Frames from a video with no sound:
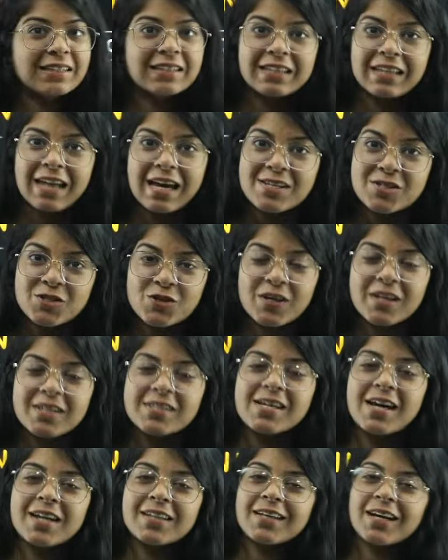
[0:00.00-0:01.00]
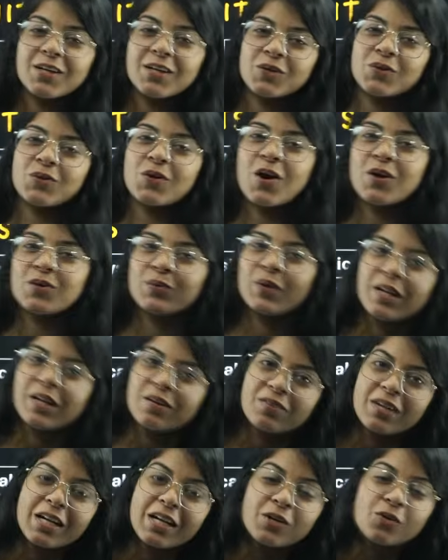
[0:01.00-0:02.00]
class students are there, do not worry,
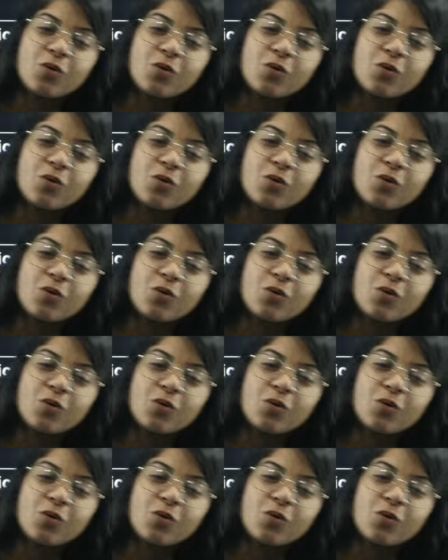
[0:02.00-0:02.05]
we'll do